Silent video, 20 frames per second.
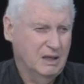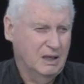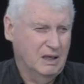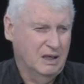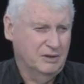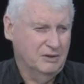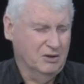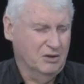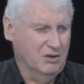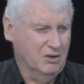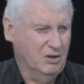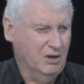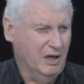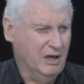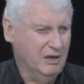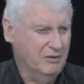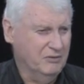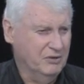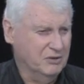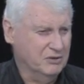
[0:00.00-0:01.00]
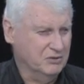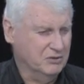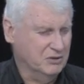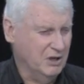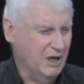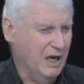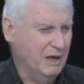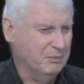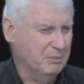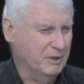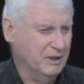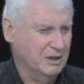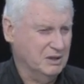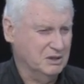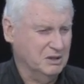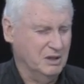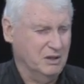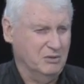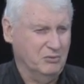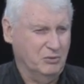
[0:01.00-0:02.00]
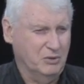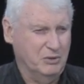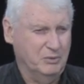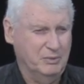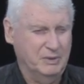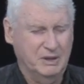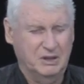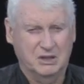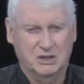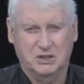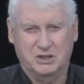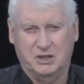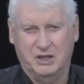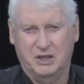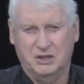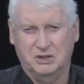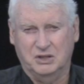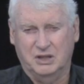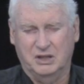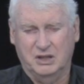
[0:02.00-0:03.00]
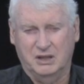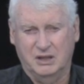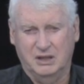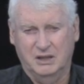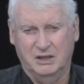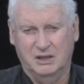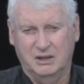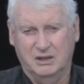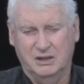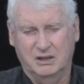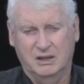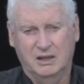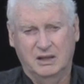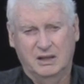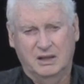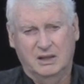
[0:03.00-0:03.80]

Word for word: Uh, there are a lot of other topics that we'll be discussing in,